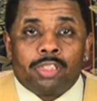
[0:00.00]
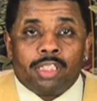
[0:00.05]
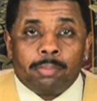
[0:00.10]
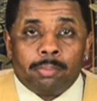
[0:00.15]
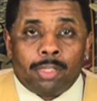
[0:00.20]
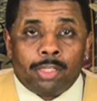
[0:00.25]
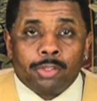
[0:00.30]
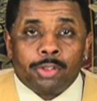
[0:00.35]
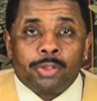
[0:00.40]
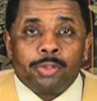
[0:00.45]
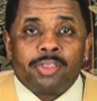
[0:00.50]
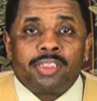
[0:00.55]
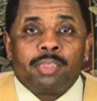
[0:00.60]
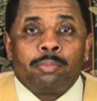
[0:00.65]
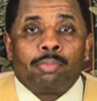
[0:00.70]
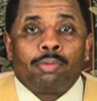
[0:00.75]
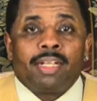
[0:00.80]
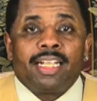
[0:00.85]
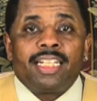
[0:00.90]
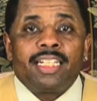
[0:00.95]
commercials
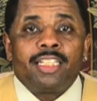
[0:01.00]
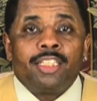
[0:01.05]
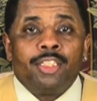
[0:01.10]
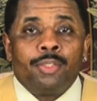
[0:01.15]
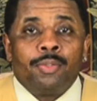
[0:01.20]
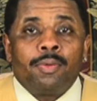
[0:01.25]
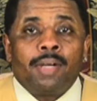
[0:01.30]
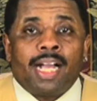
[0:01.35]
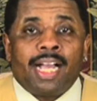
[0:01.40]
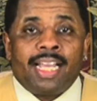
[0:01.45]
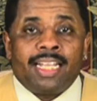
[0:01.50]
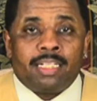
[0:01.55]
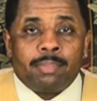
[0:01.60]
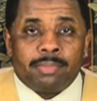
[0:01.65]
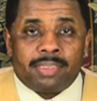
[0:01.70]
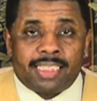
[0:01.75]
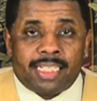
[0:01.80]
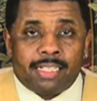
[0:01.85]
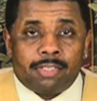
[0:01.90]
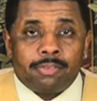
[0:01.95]
and bring new
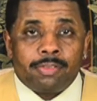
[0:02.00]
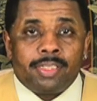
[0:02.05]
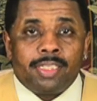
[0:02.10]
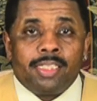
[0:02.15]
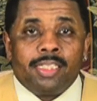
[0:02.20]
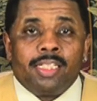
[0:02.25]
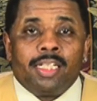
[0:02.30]
items out.